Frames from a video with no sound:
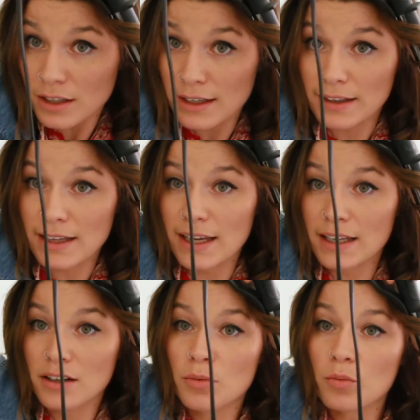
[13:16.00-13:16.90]
And
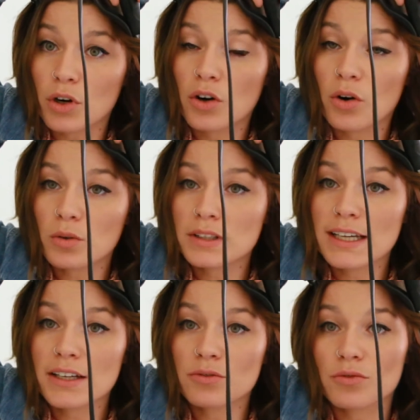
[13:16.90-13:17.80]
then we're
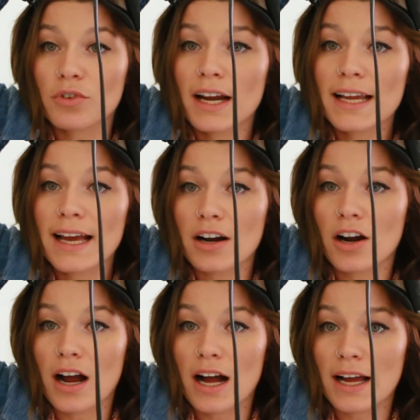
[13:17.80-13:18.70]
holding it right at
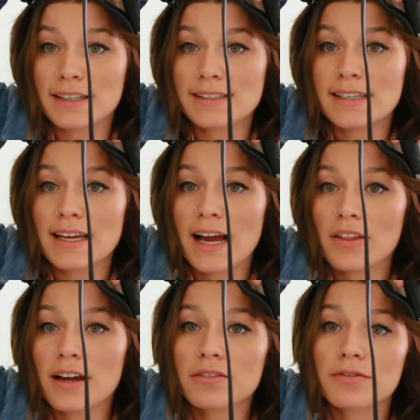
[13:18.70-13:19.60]
our eye. See how
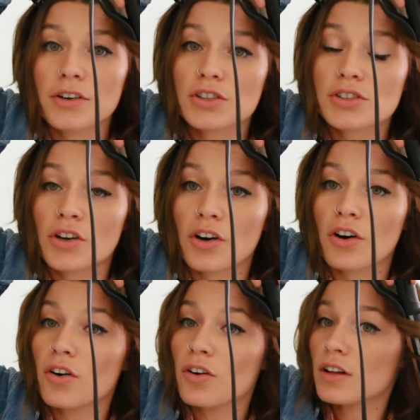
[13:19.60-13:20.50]
that first
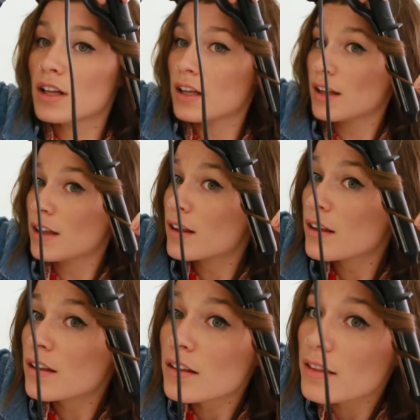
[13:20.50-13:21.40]
curl,
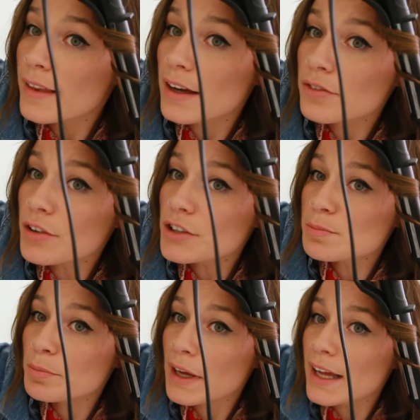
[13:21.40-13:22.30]
that
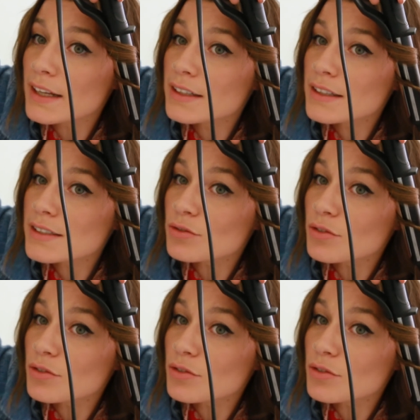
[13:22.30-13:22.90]
first bend is